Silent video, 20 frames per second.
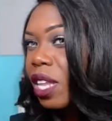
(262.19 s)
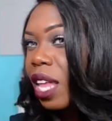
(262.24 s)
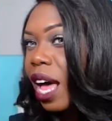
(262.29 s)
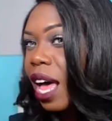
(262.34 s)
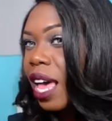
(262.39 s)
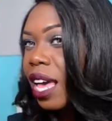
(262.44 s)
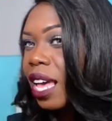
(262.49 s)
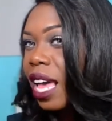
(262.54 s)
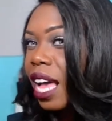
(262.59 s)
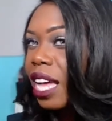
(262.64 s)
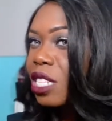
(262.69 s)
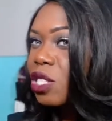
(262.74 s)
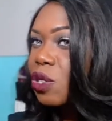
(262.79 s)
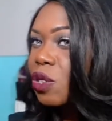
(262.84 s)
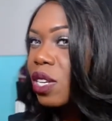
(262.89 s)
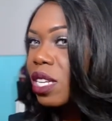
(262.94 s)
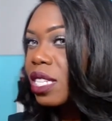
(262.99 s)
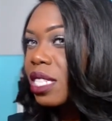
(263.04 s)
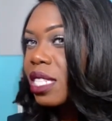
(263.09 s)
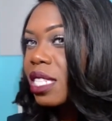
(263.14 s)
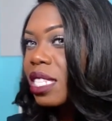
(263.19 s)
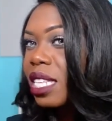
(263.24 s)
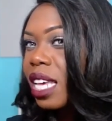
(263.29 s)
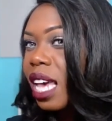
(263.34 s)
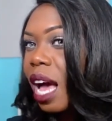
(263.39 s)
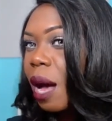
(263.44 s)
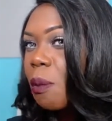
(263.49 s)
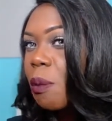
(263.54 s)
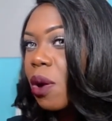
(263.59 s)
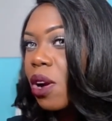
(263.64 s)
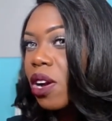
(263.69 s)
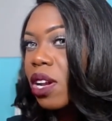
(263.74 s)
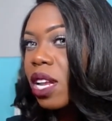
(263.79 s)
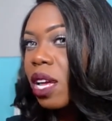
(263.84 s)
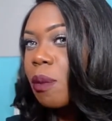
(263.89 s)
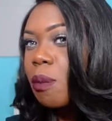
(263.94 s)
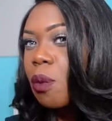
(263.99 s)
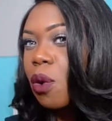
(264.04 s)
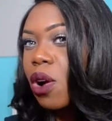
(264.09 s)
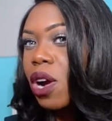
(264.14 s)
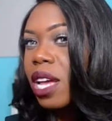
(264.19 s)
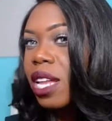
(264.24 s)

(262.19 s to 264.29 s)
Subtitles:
Like, as you can see, I'm wearing it more